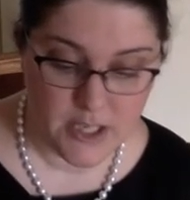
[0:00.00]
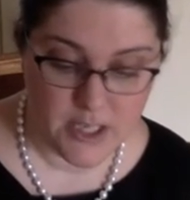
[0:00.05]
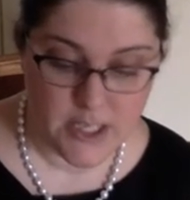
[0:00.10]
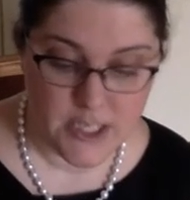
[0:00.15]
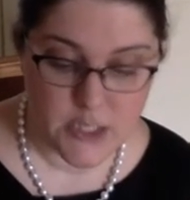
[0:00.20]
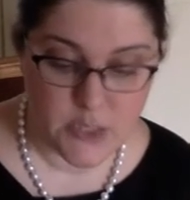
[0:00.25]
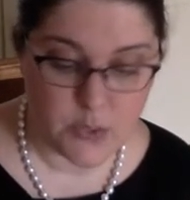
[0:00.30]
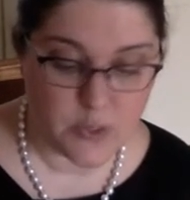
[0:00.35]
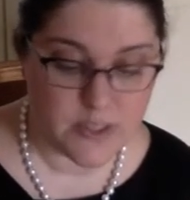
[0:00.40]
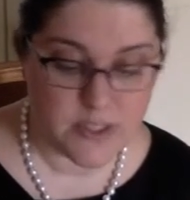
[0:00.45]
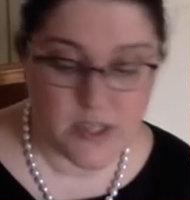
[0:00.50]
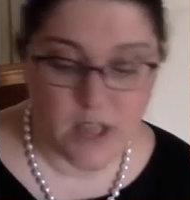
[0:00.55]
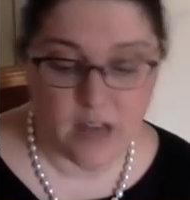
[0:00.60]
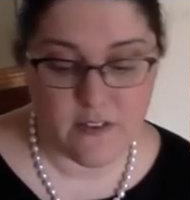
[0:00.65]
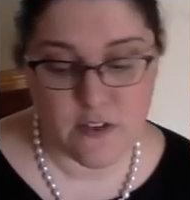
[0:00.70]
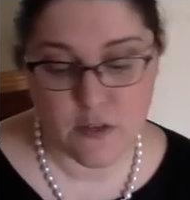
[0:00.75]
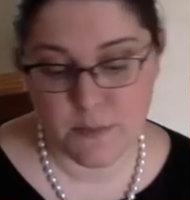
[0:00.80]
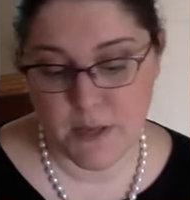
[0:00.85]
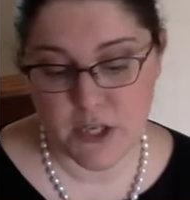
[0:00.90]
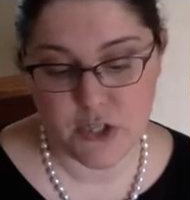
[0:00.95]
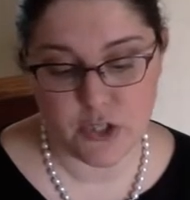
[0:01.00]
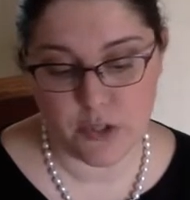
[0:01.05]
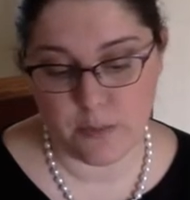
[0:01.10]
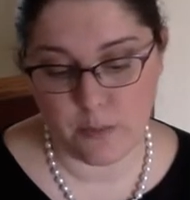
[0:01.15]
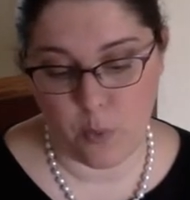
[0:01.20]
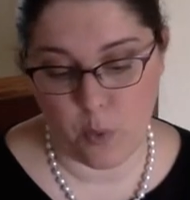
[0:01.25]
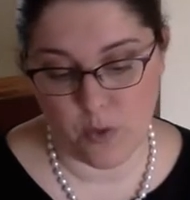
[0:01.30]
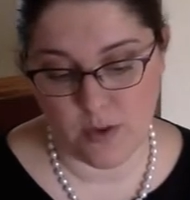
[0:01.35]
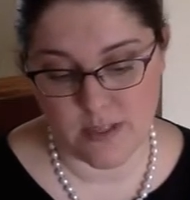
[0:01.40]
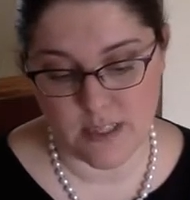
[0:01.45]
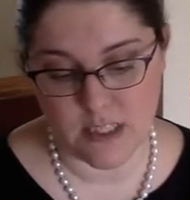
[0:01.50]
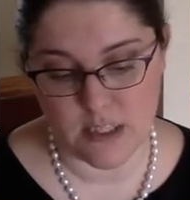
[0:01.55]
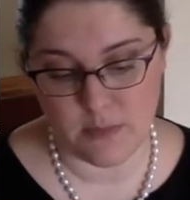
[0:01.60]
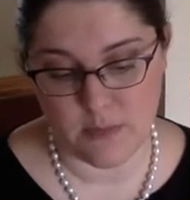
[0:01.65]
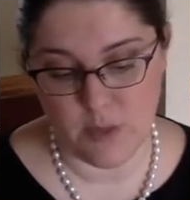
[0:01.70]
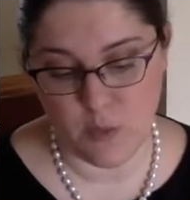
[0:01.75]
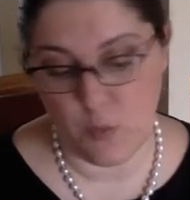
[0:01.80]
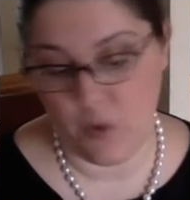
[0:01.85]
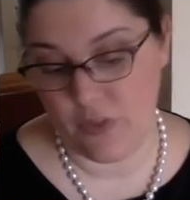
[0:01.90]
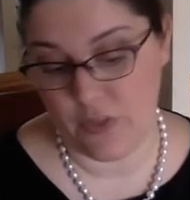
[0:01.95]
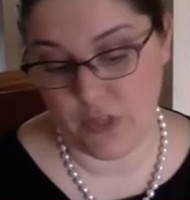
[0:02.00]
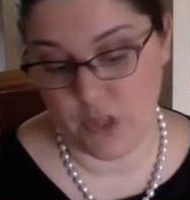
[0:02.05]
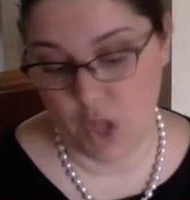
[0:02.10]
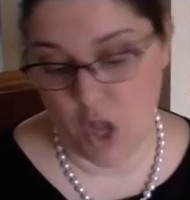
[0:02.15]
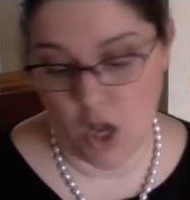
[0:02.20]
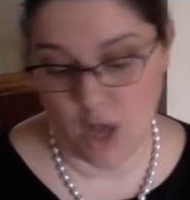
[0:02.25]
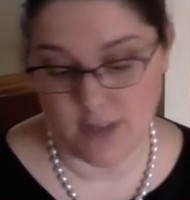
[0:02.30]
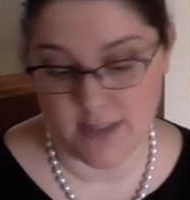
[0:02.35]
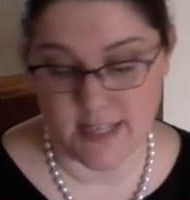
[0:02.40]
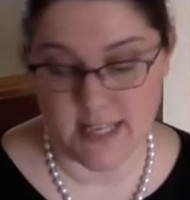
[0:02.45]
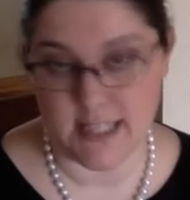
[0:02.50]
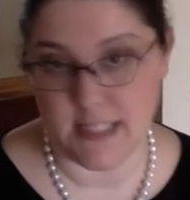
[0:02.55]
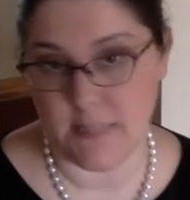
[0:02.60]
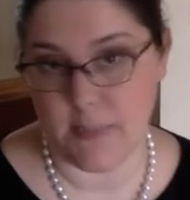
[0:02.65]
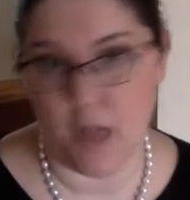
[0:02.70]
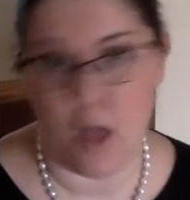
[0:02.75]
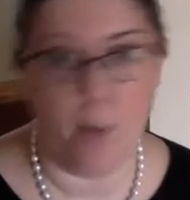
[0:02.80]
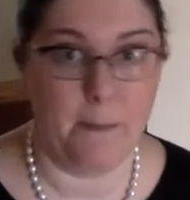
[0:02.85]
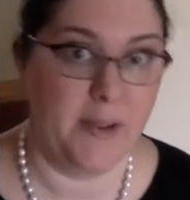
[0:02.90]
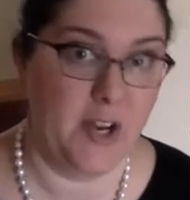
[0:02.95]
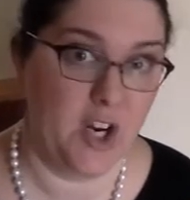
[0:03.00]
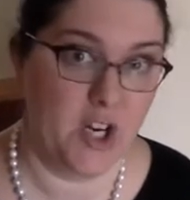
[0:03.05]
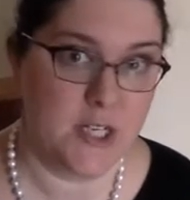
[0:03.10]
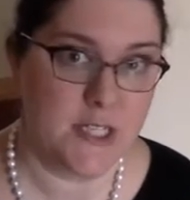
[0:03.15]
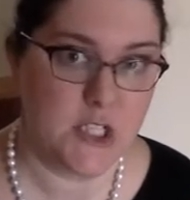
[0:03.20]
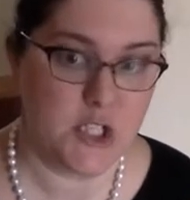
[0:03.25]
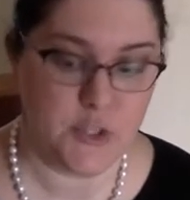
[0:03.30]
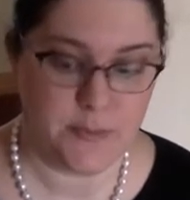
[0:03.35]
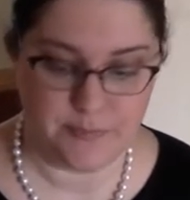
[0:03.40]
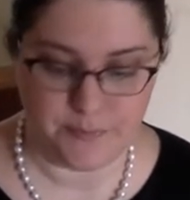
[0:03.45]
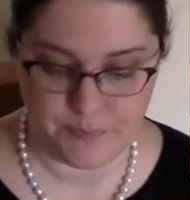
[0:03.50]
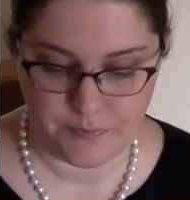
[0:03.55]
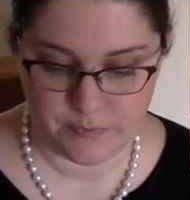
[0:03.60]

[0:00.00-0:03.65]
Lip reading: So it is not of special importance to me what the law says about marriage.